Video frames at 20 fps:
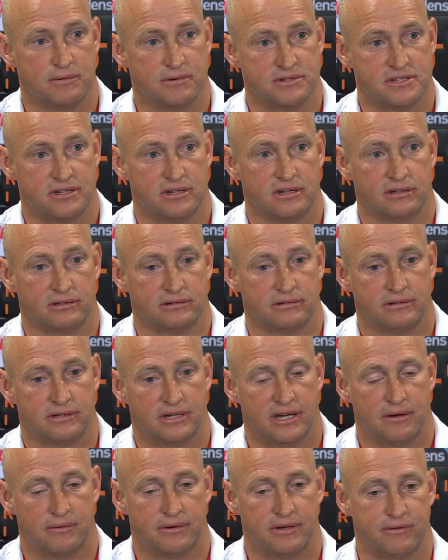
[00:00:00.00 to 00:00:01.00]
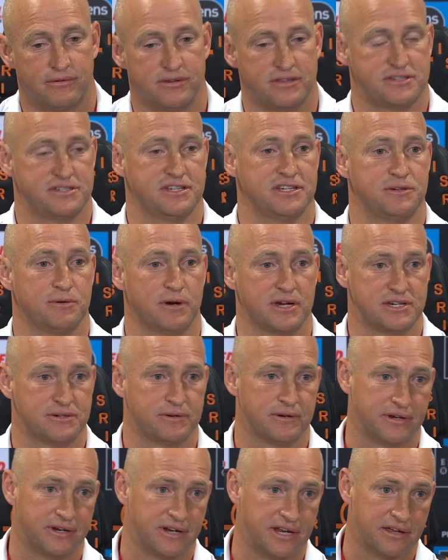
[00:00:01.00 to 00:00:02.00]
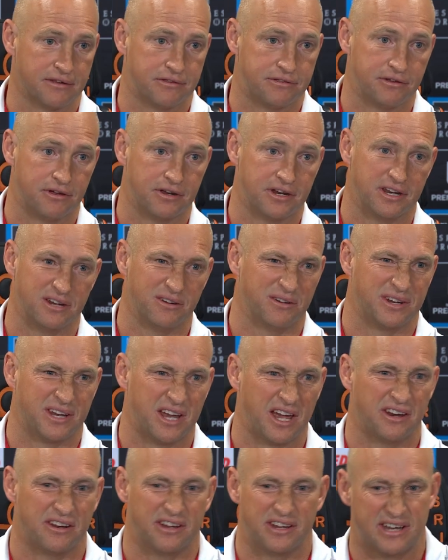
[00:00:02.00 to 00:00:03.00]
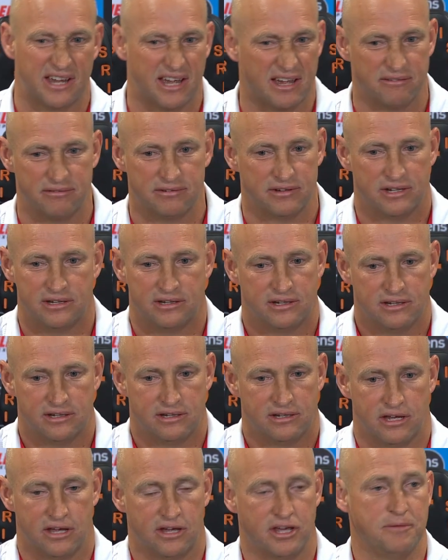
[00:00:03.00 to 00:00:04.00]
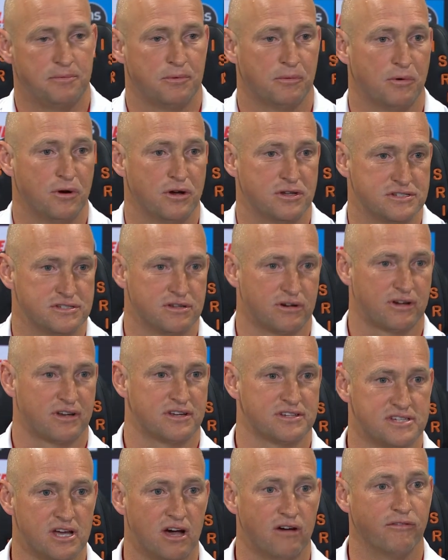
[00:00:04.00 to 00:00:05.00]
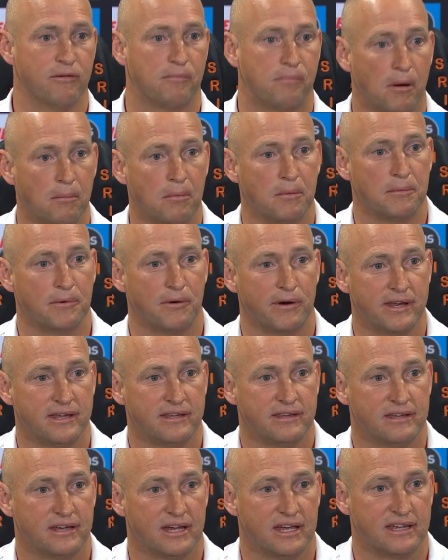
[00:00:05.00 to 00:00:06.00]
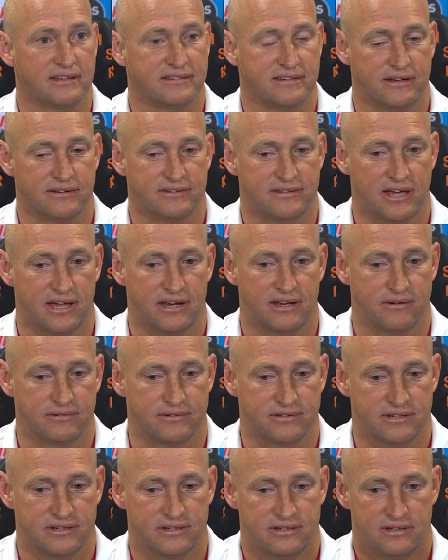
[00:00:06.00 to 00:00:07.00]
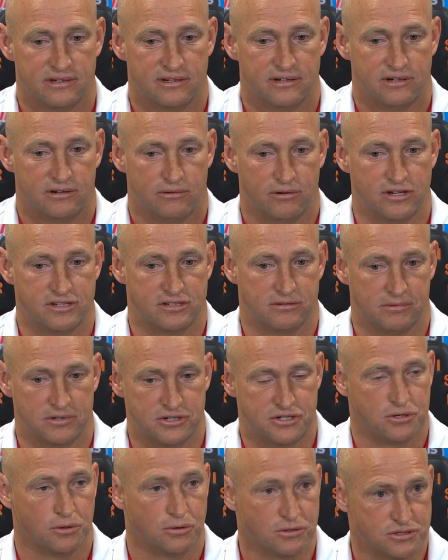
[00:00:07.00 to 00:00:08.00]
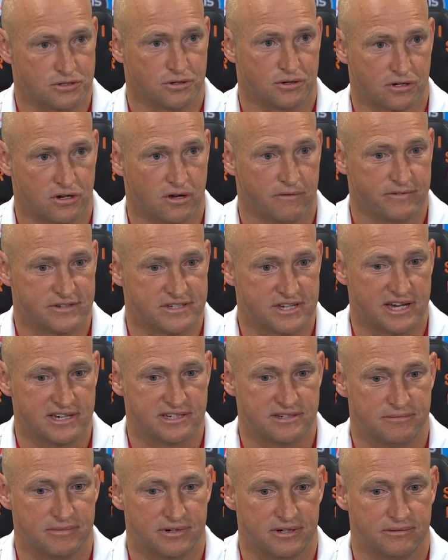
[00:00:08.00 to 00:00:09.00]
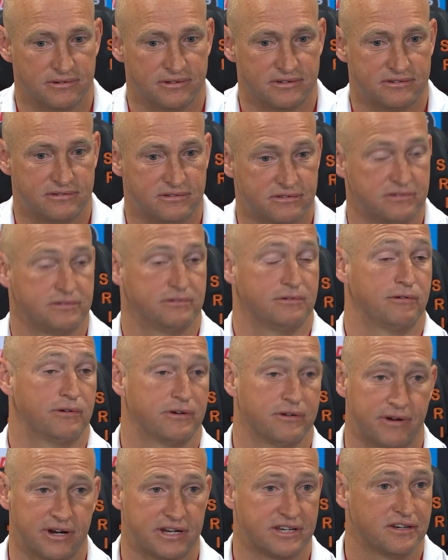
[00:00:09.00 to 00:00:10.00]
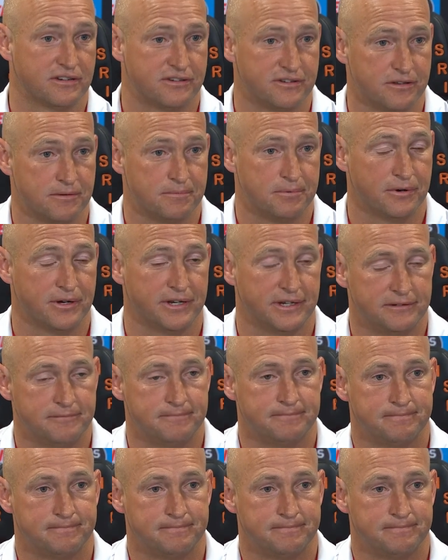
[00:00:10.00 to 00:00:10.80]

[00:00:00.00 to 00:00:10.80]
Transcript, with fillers: There wasn't. A, you know, when you're in the situation you're down 30 nil, you don't need to have a heap of words. It's not going to solve the problem you're in. Yeah. So it's only it was a reasonably short sort of conversation, but it was direct and to the point.